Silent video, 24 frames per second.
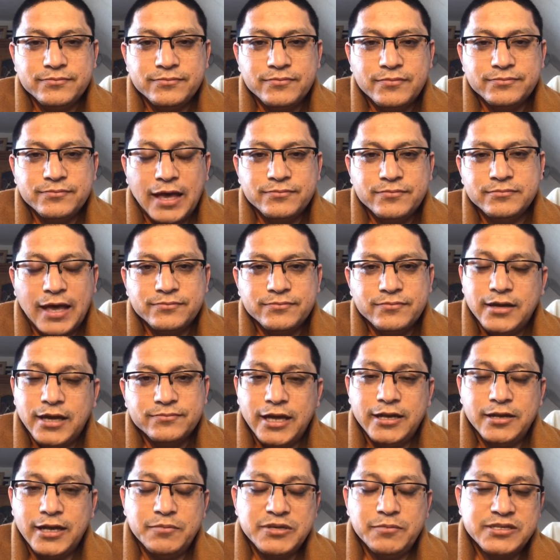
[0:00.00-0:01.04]
and
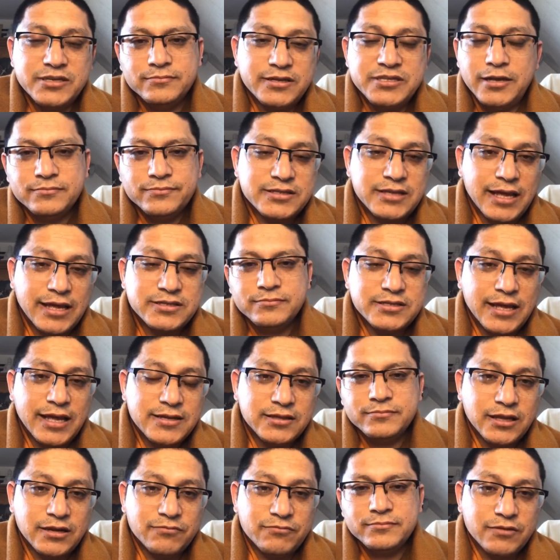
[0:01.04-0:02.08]
any misunderstanding
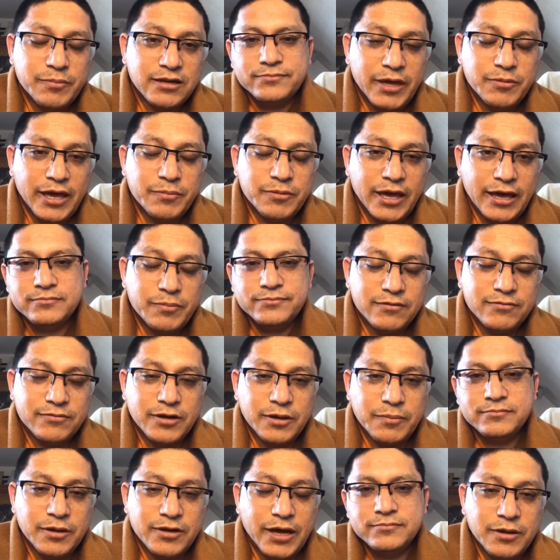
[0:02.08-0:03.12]
that we may have
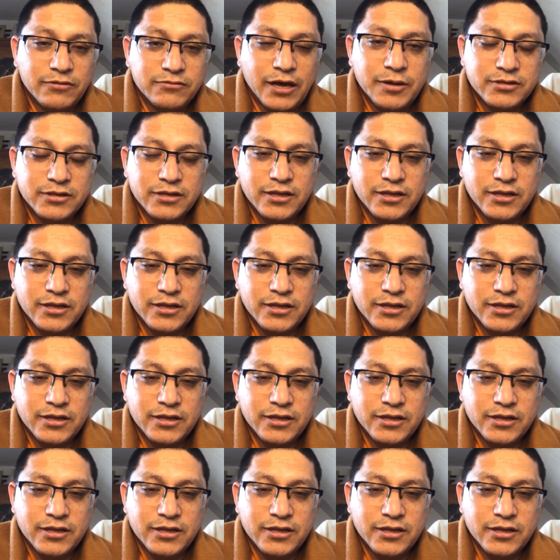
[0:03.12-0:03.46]
about